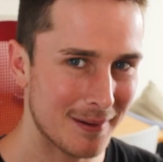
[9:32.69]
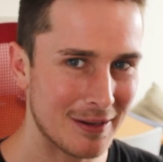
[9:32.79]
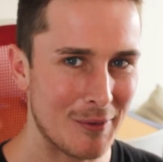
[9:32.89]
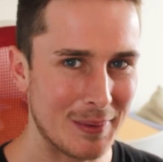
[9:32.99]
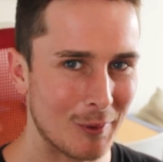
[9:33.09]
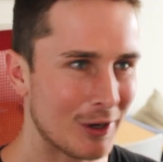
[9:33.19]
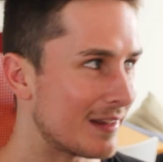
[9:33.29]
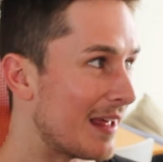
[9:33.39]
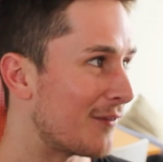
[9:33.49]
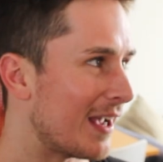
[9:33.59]
I know I've been
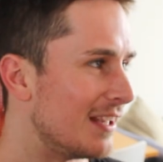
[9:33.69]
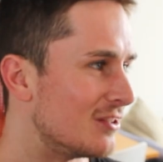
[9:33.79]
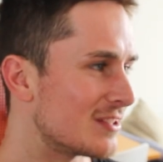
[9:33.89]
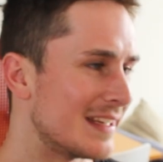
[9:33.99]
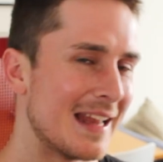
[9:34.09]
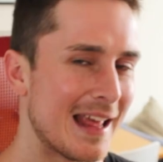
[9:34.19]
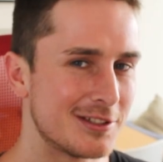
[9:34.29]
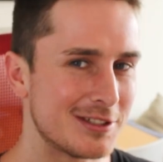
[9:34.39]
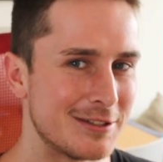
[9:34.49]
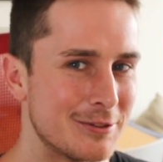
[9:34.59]
working on that for ages. I need to
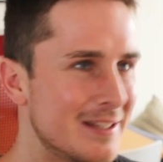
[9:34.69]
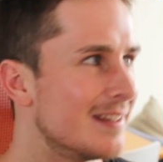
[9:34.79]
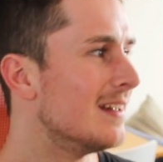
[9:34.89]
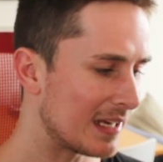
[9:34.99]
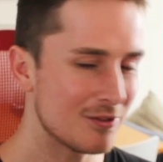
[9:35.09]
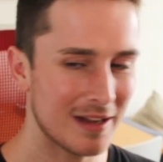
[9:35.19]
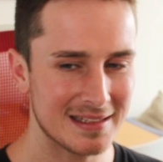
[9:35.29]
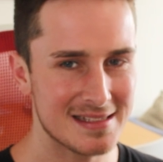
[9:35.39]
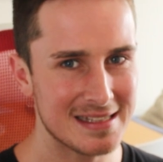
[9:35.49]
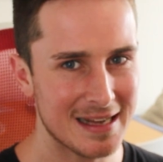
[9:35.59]
actually do it. I do
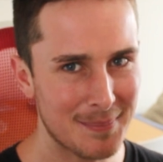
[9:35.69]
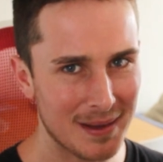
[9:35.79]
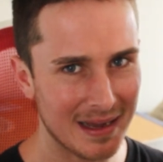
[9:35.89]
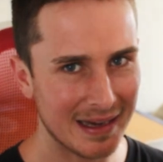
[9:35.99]
like the setup.